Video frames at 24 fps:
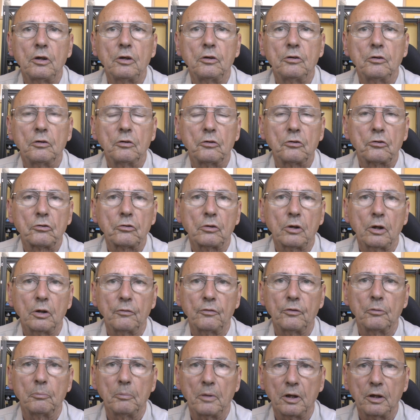heated straight
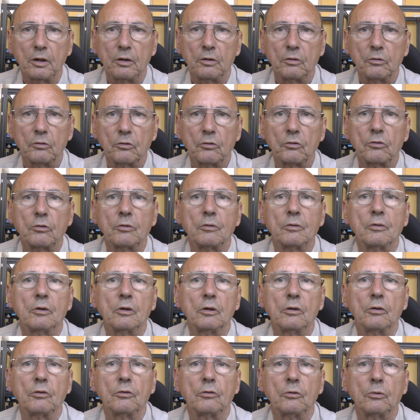off the mains
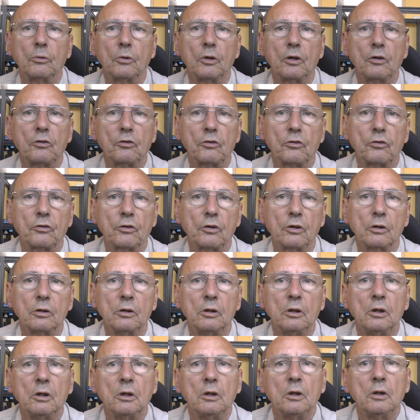uh, through an SSR.
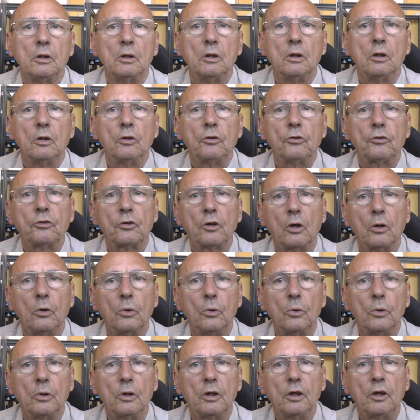
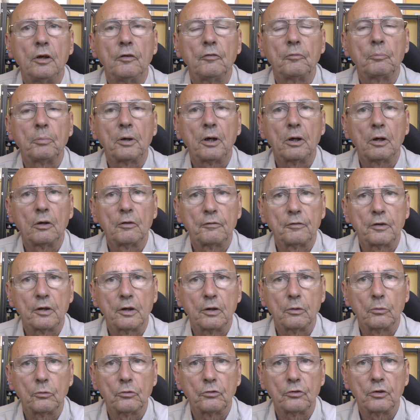So if power
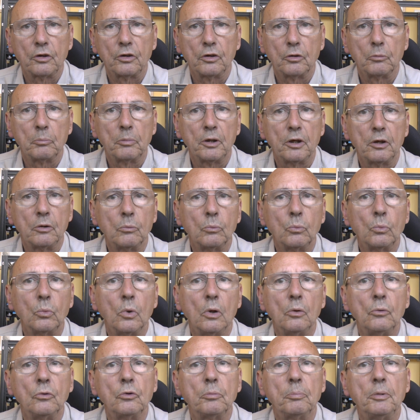fails, then the bed
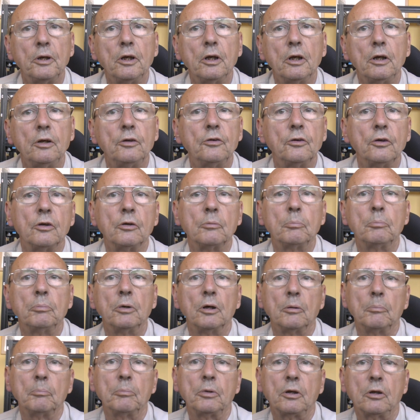won't be heated.
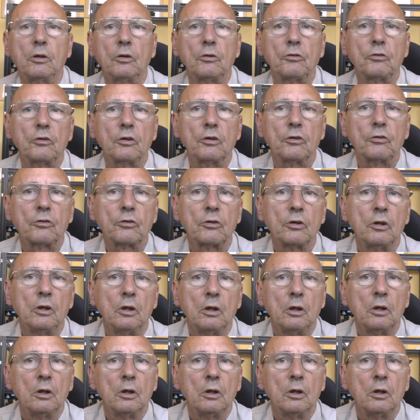But because it's